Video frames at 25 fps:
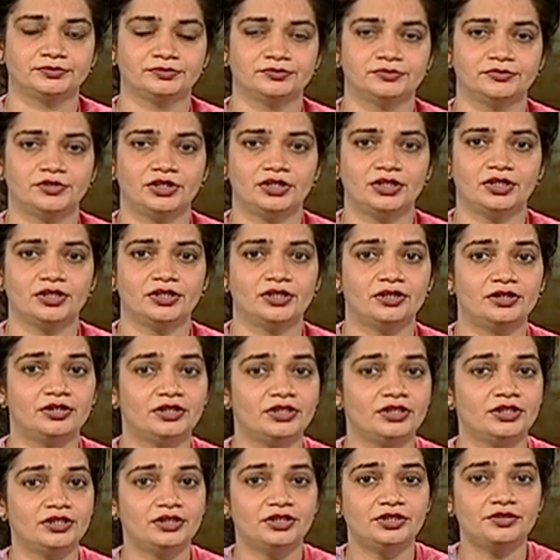They
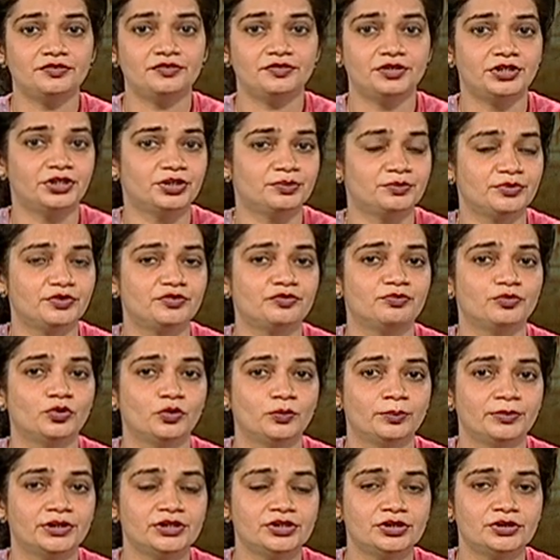curtail their freedom of
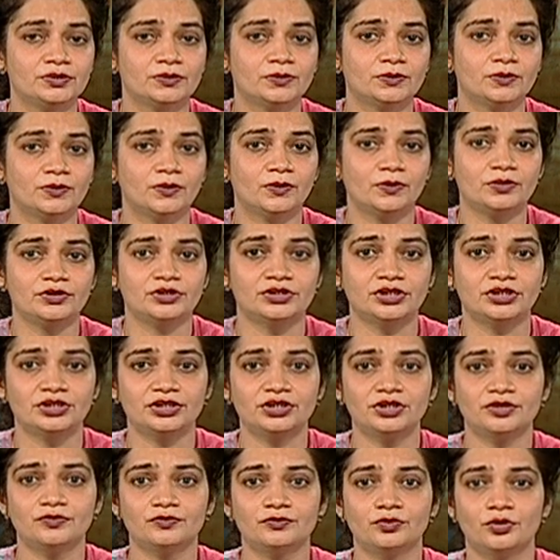movement or
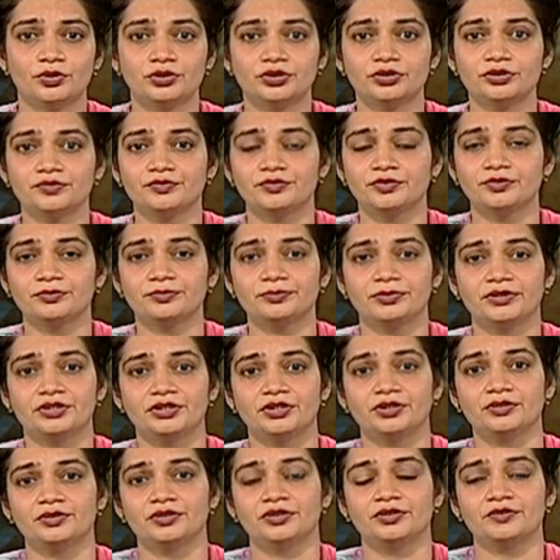drinking water from
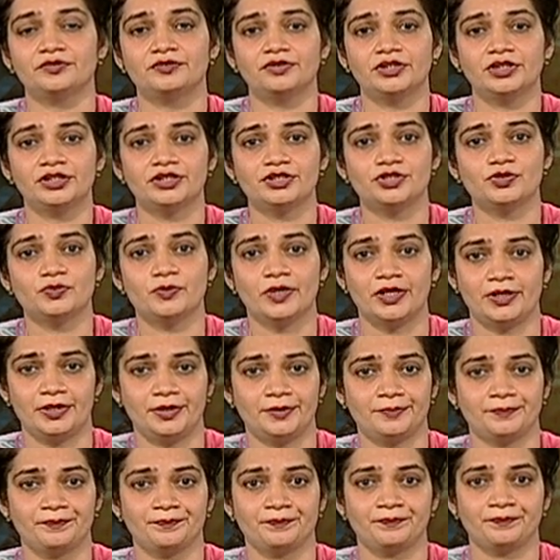particular village well
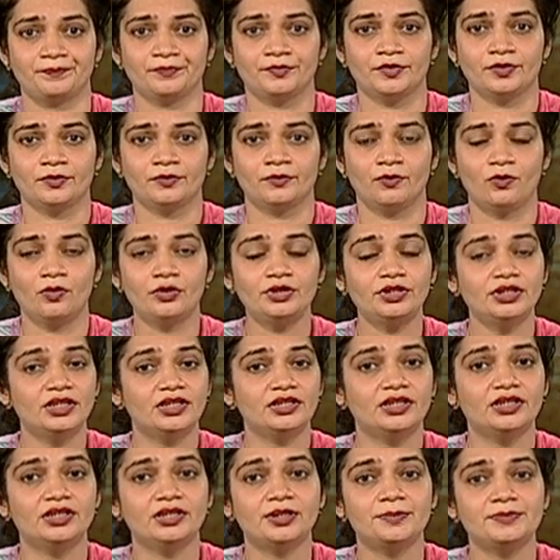or
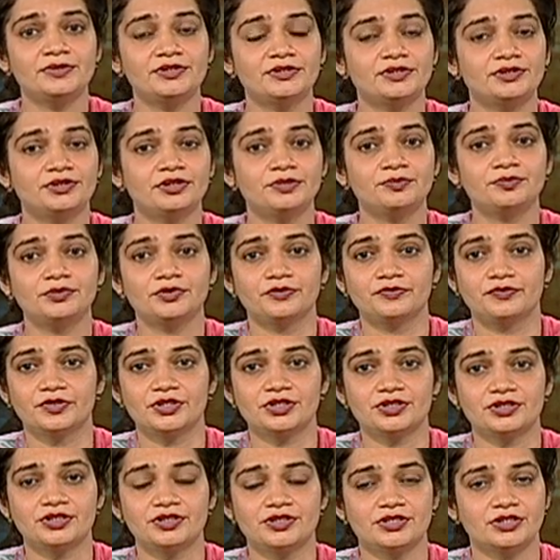taking up certain
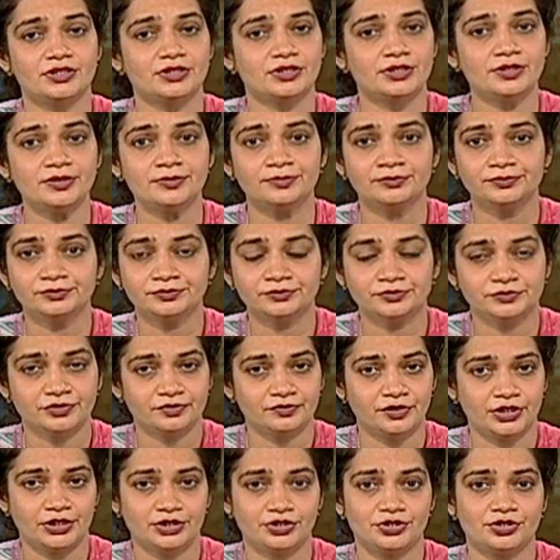professions in the
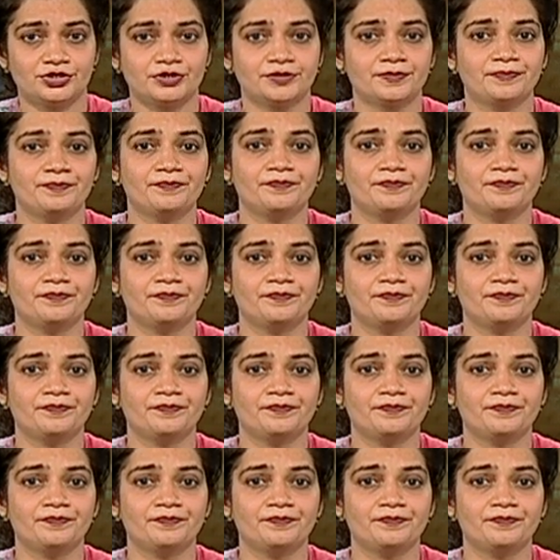village.